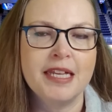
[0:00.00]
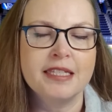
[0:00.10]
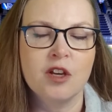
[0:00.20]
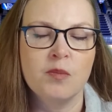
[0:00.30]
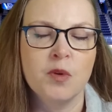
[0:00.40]

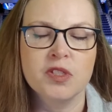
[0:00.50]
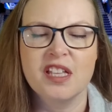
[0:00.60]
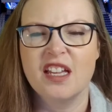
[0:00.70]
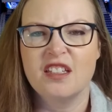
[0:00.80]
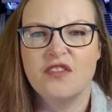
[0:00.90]
it's almost
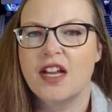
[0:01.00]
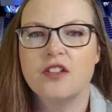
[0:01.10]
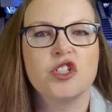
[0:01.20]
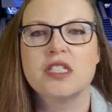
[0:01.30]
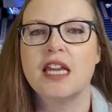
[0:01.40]
like
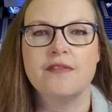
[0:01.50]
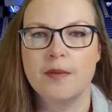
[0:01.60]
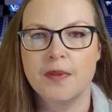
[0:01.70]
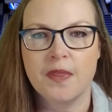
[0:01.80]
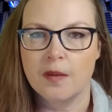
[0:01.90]
Laval just gave
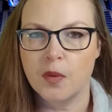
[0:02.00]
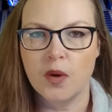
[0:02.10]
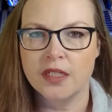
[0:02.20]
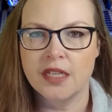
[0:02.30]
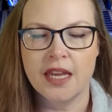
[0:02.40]
up at that
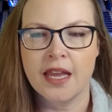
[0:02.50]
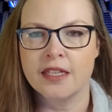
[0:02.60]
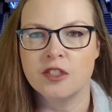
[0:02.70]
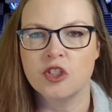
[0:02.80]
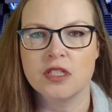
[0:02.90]
point
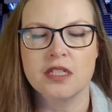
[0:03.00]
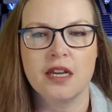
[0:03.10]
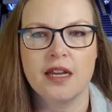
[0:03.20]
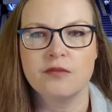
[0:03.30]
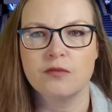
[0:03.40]
and just
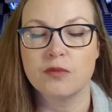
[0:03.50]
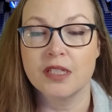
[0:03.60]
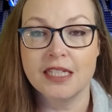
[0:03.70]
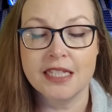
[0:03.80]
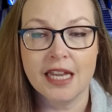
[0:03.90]
got
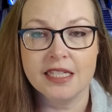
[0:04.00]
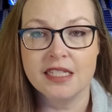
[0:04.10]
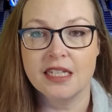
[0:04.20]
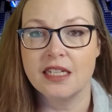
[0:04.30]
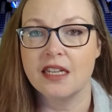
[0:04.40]
really
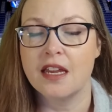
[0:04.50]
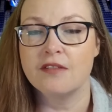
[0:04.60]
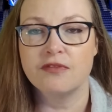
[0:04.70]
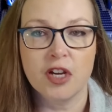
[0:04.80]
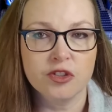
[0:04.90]
testy
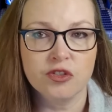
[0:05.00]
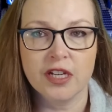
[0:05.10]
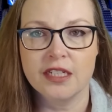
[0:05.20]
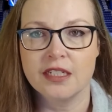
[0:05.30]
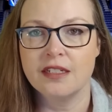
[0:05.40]
and
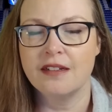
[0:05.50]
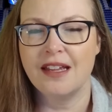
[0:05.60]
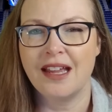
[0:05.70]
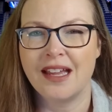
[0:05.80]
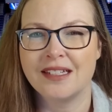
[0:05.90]
frustrated
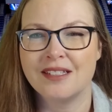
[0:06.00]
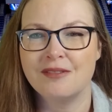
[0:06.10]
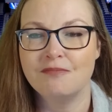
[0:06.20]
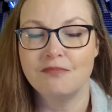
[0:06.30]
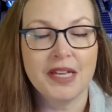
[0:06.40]
and